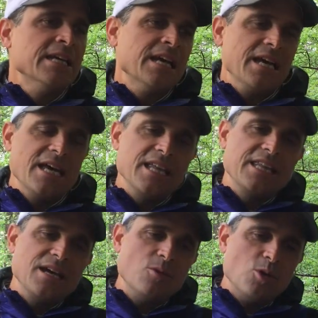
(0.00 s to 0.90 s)

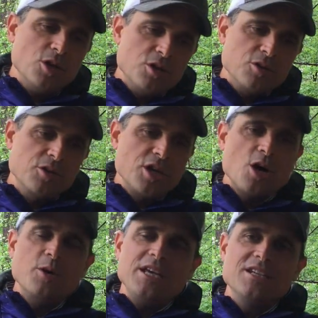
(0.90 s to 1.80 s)
that will
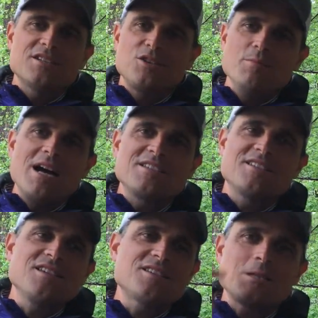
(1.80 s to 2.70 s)
go into my
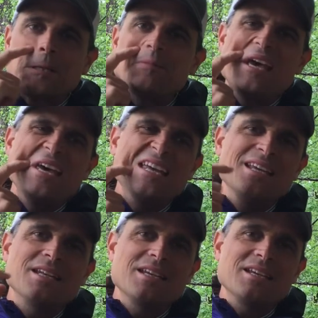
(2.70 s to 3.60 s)
system
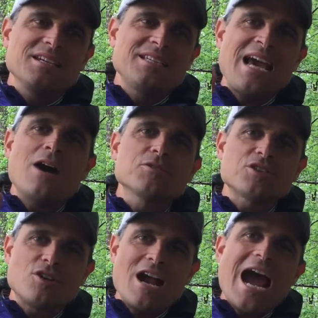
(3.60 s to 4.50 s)
and
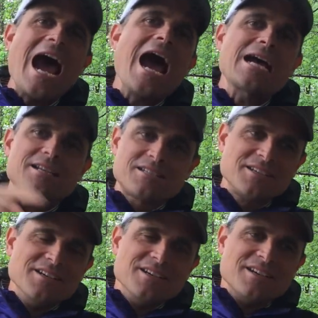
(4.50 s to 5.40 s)
counteract
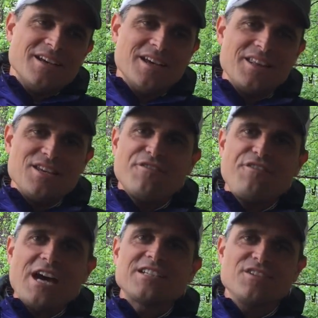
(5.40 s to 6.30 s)
the
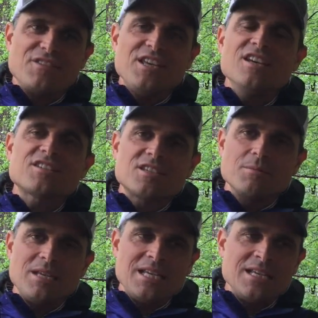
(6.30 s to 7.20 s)
effect of the
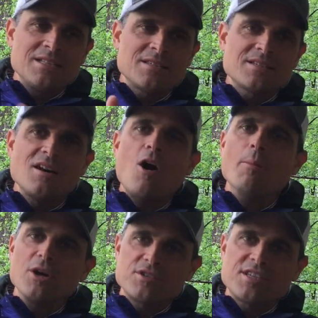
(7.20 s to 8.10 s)
histamines
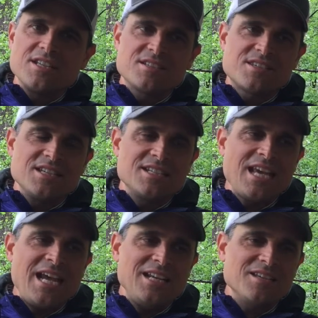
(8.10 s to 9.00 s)
almost
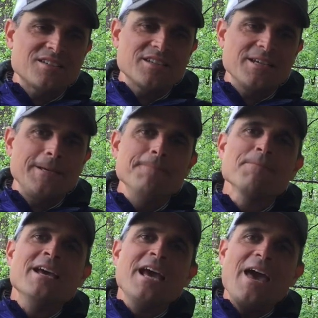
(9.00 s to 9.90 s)
instantaneously.
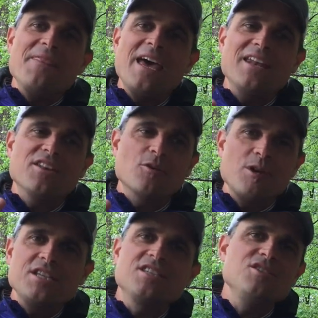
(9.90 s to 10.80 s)
And then the
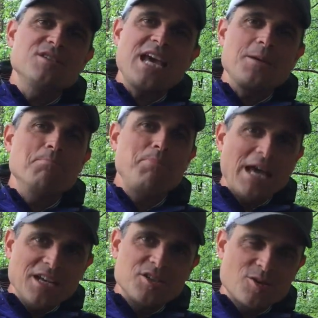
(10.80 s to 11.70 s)
reason you take
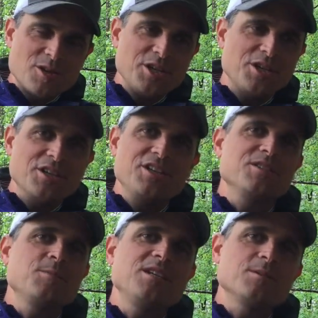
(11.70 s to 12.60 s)
Benadryl
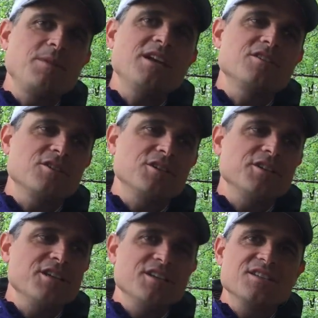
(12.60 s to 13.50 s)
is because
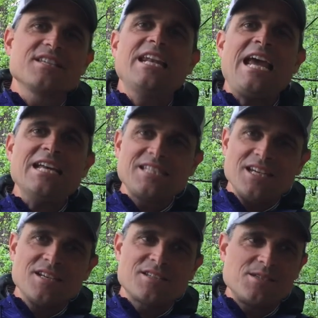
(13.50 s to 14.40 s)
Benadryl is an
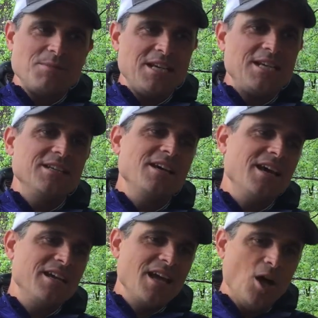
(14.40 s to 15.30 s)
antihistamine
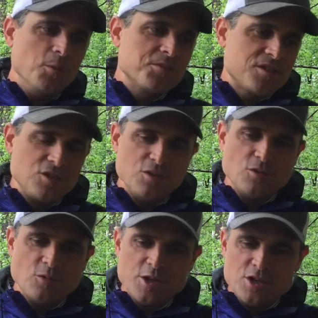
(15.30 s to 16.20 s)
and helps to
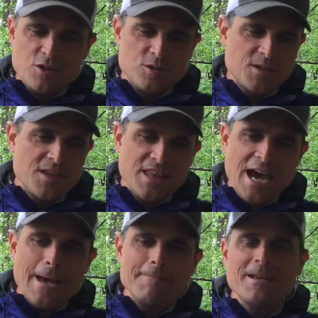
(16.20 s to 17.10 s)
reduce that.